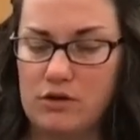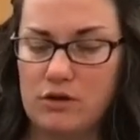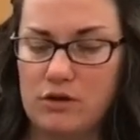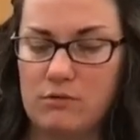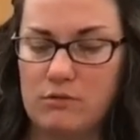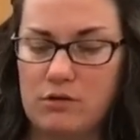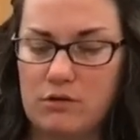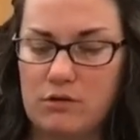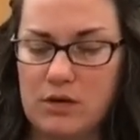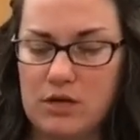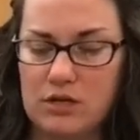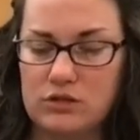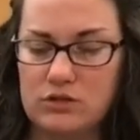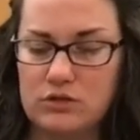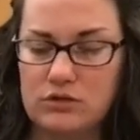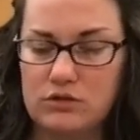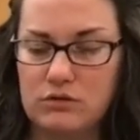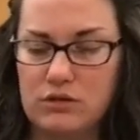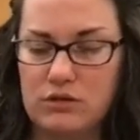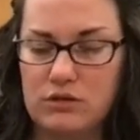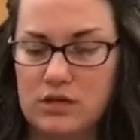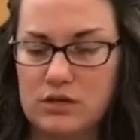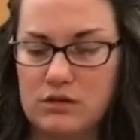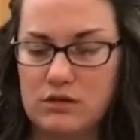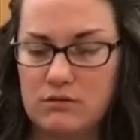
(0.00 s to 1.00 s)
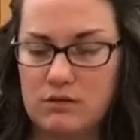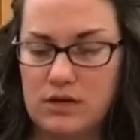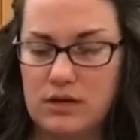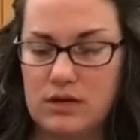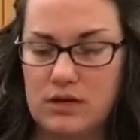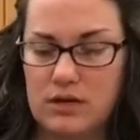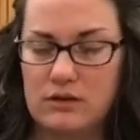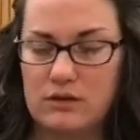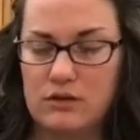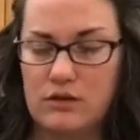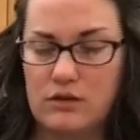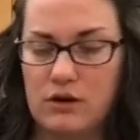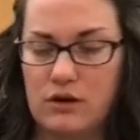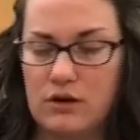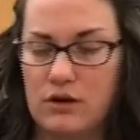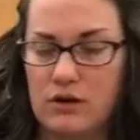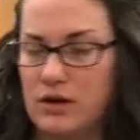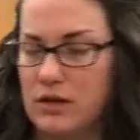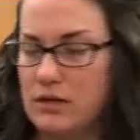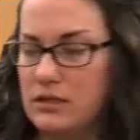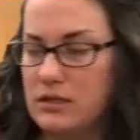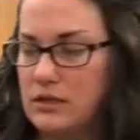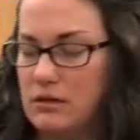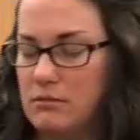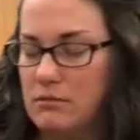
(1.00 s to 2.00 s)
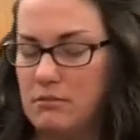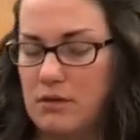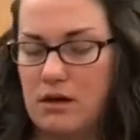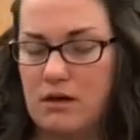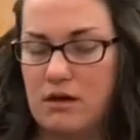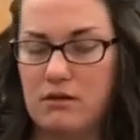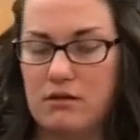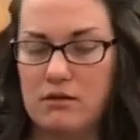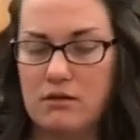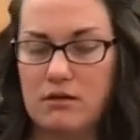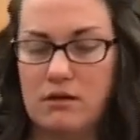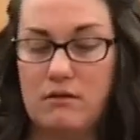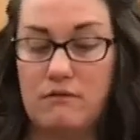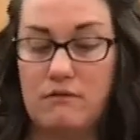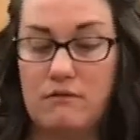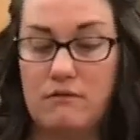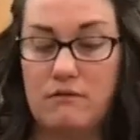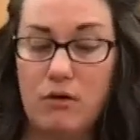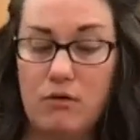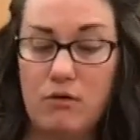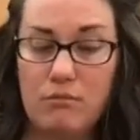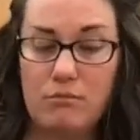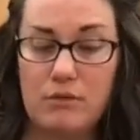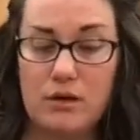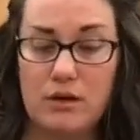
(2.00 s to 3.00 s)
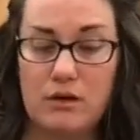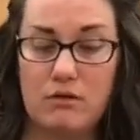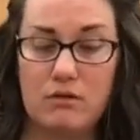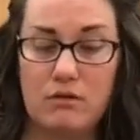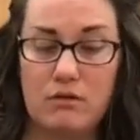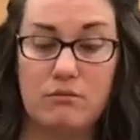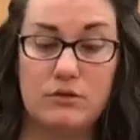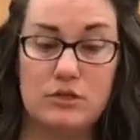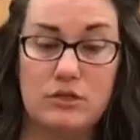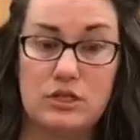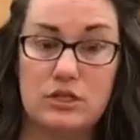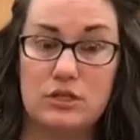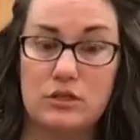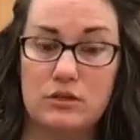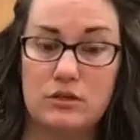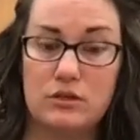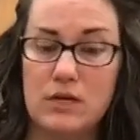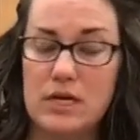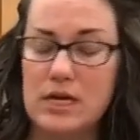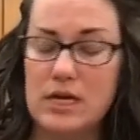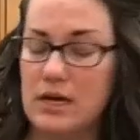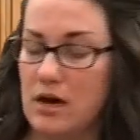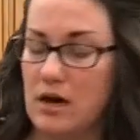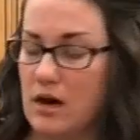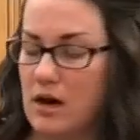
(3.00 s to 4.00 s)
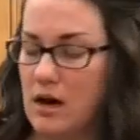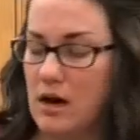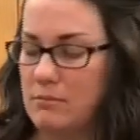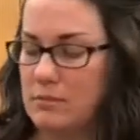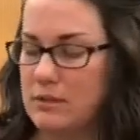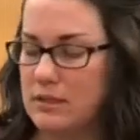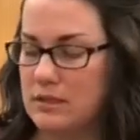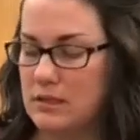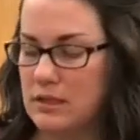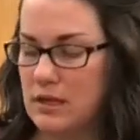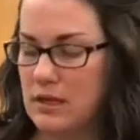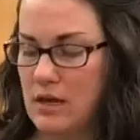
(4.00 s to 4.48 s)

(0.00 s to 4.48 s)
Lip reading: You want to make sure that you get the correct amount of oatmeal, which is 3 cups,